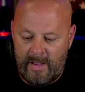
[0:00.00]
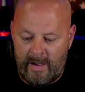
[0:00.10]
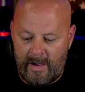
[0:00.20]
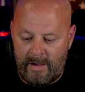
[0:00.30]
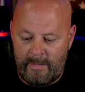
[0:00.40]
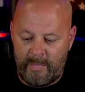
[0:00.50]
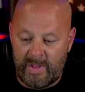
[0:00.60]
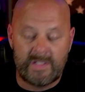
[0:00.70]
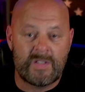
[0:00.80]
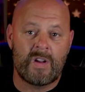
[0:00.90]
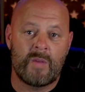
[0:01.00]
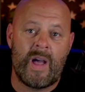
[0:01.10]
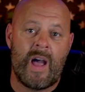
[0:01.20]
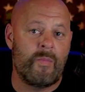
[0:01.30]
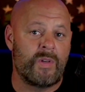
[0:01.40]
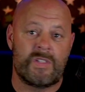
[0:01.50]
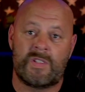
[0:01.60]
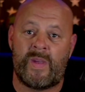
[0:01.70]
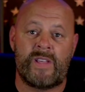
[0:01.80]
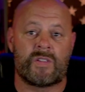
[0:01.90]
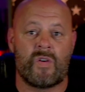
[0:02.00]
But let's talk about how much these baits